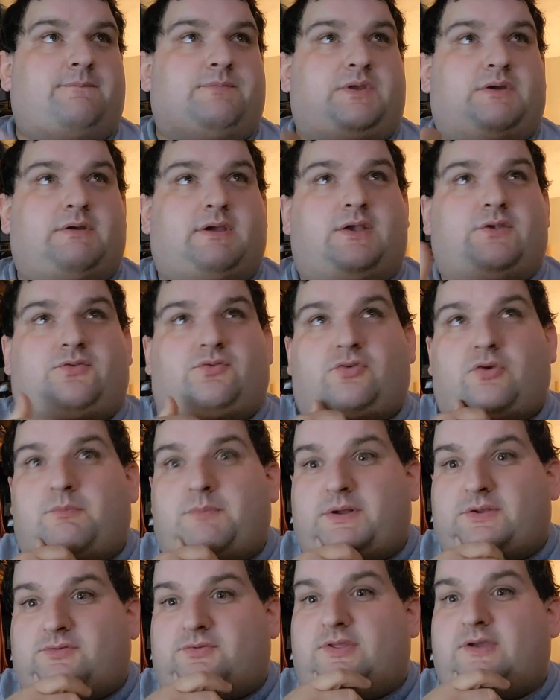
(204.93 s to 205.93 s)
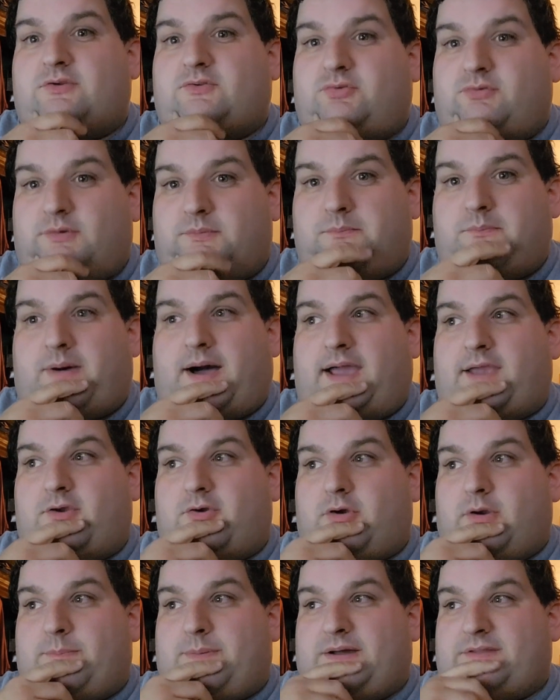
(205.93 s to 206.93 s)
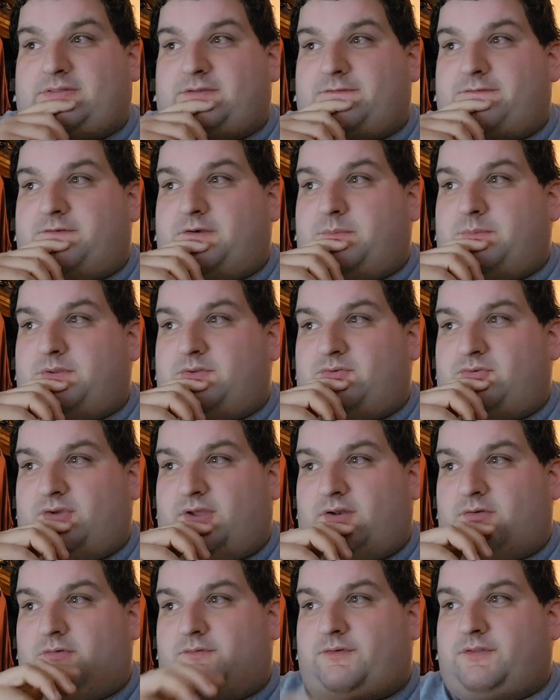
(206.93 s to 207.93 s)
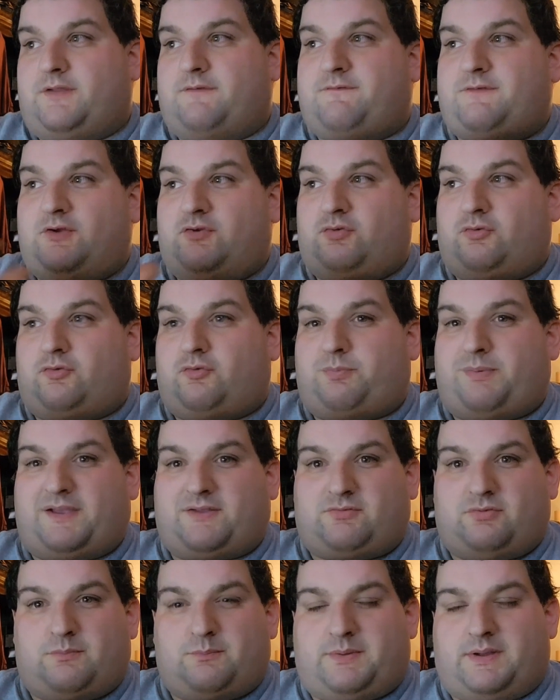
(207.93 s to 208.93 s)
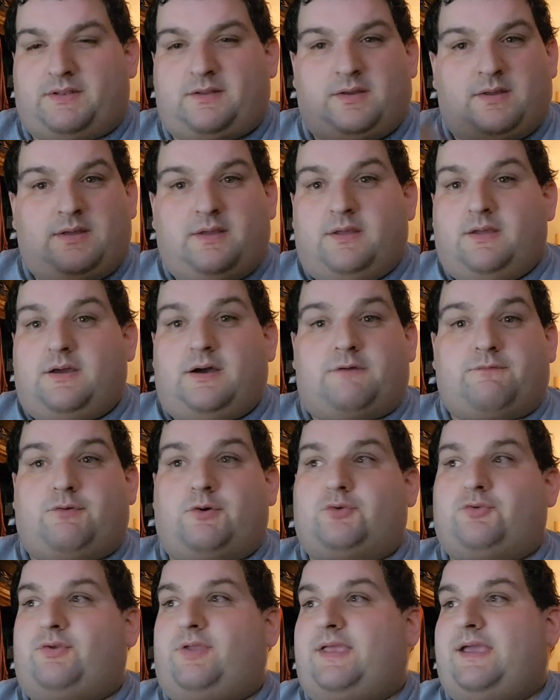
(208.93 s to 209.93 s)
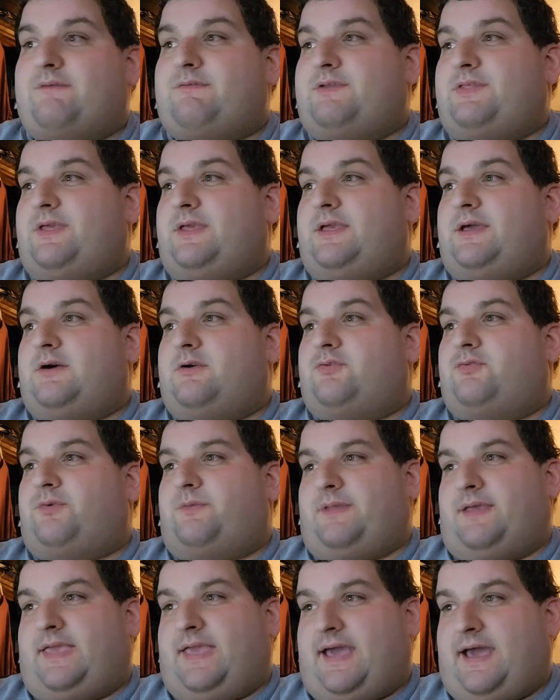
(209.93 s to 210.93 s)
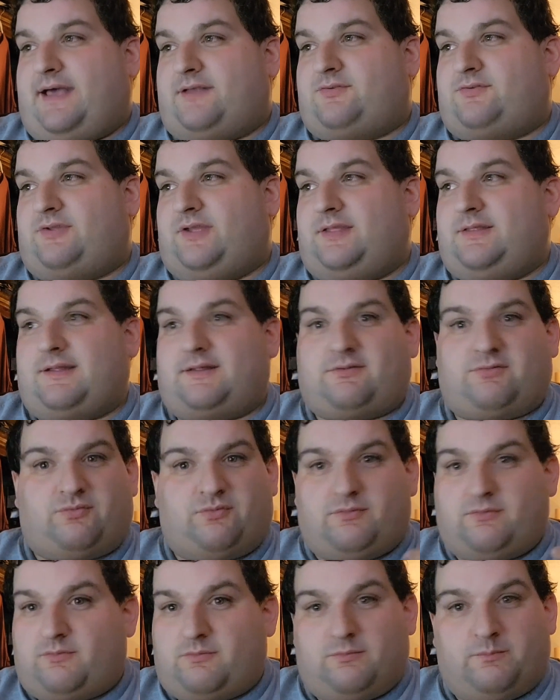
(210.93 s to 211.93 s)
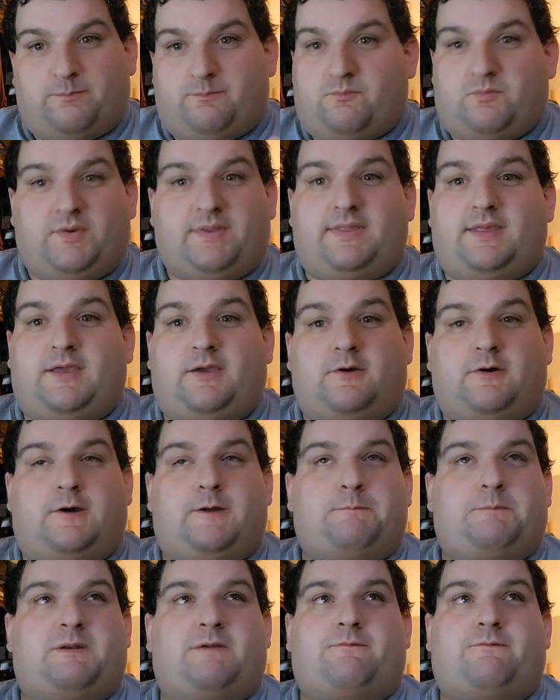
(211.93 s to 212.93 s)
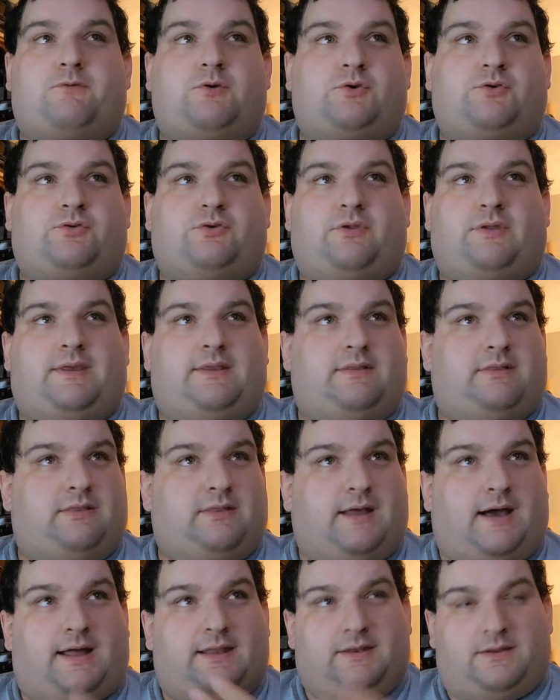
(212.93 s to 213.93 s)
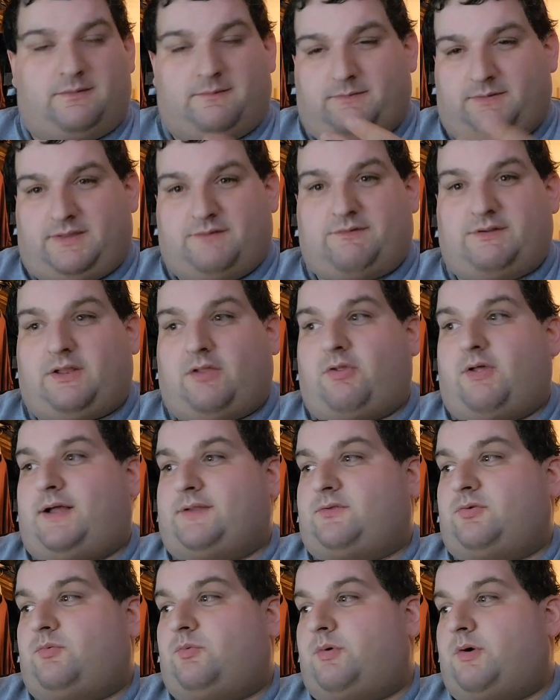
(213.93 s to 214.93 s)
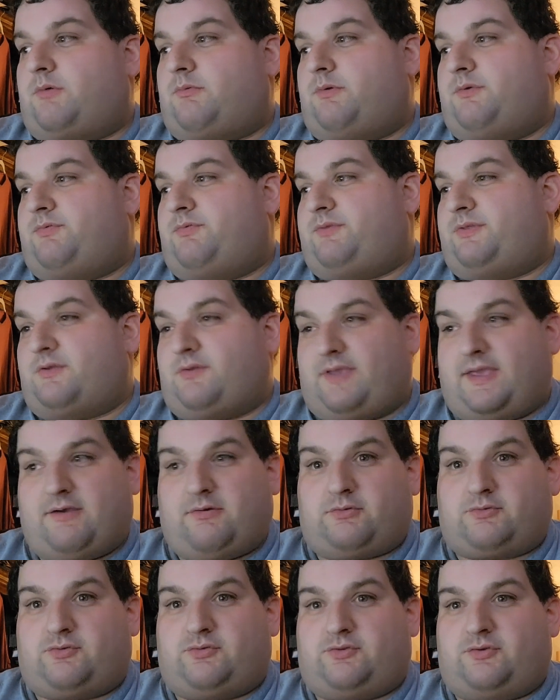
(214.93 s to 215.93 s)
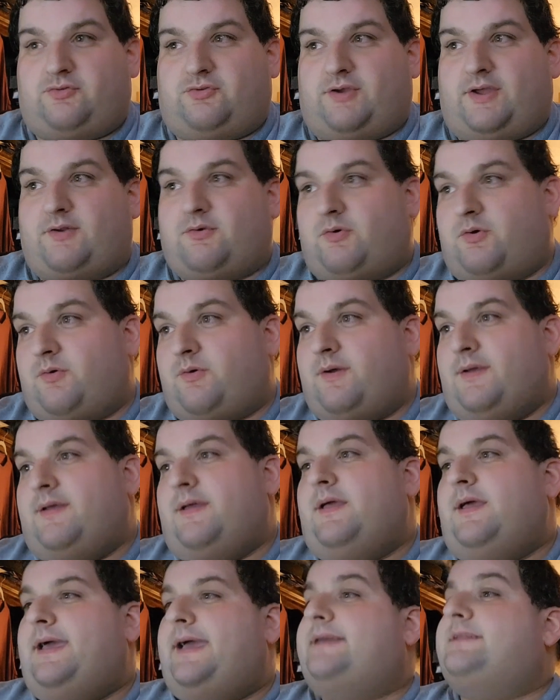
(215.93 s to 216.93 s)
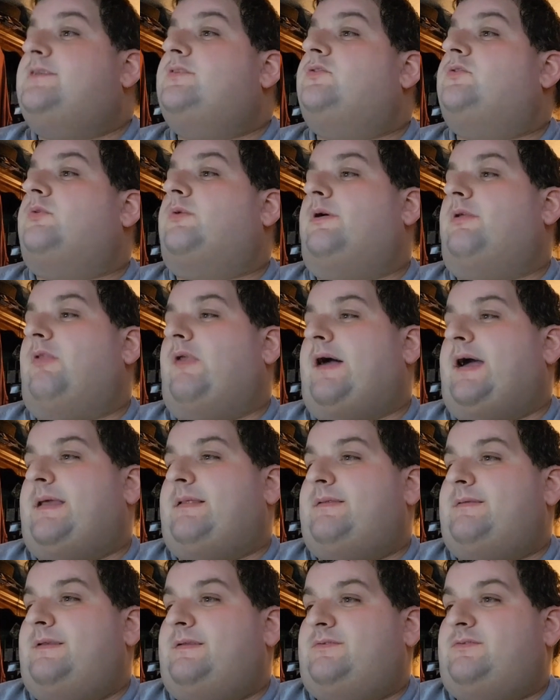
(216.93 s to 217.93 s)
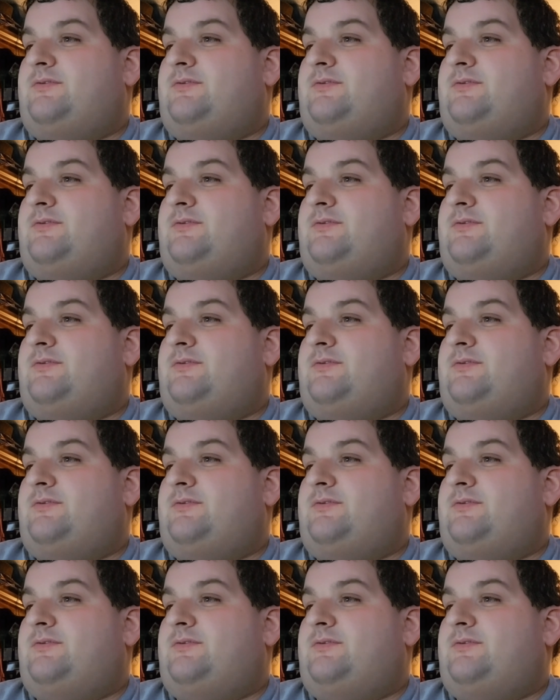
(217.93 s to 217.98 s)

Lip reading: there is so much there to admire about the film in general from the visual spectrum, but unfortunately, everything else from the casting that's really good, but unfortunately not given a lot to work with the characters in general and the storyline,